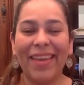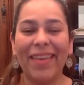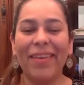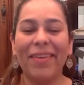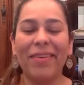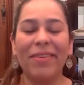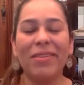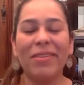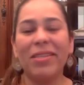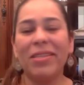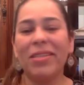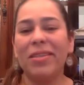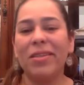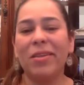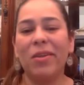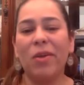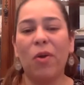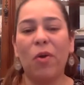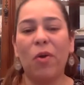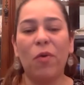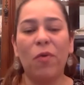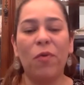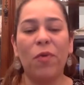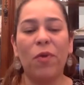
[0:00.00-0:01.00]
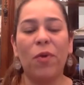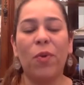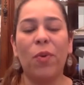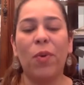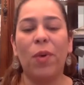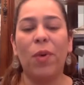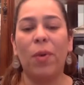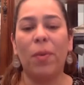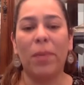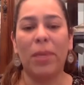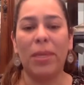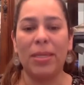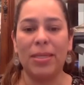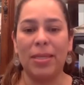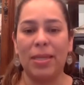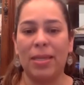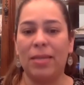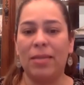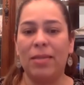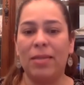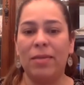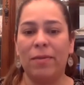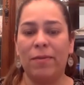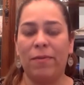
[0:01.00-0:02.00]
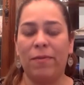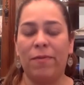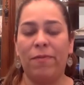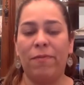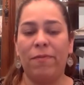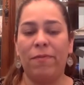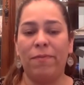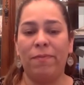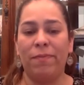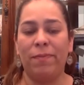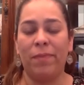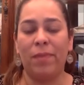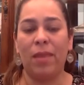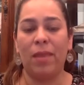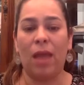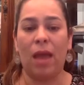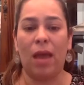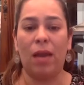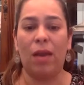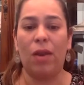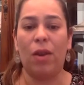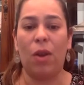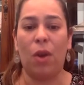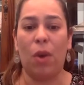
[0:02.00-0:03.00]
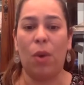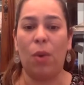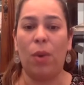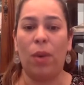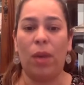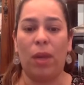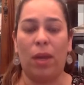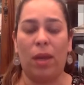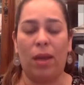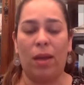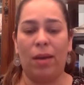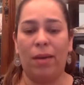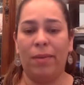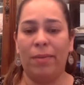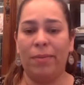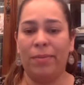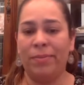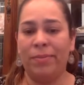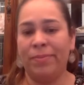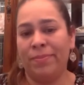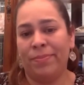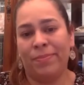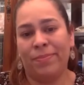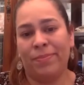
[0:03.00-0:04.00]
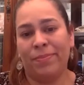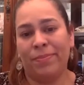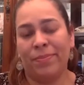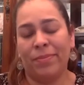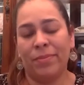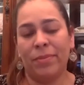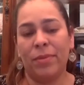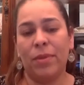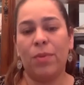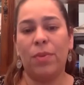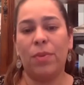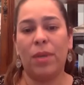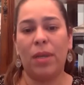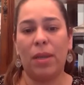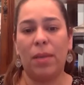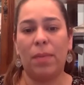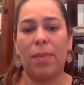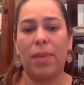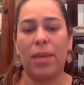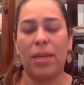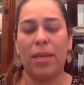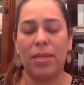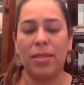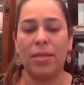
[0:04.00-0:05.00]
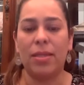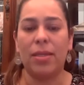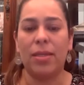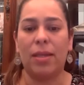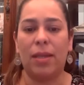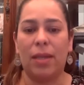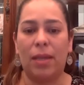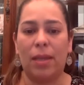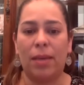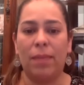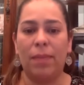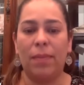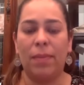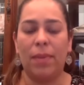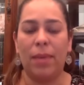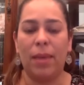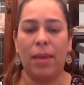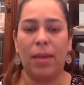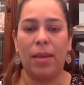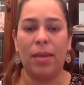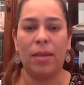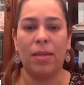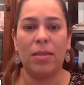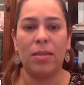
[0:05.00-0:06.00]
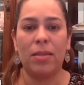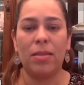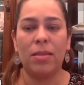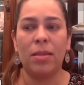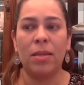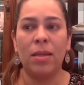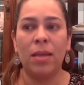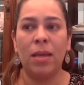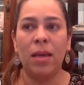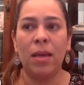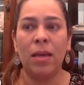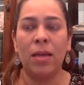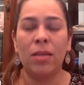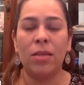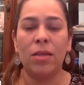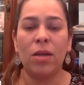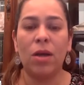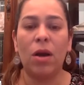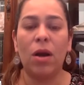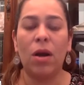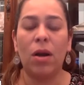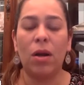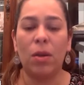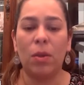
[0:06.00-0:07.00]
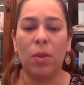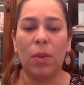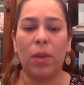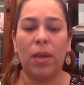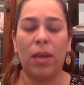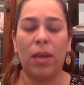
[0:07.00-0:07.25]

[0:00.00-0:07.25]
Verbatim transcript: know just an overwhelming sense of not knowing really basically and it's it's a hard way to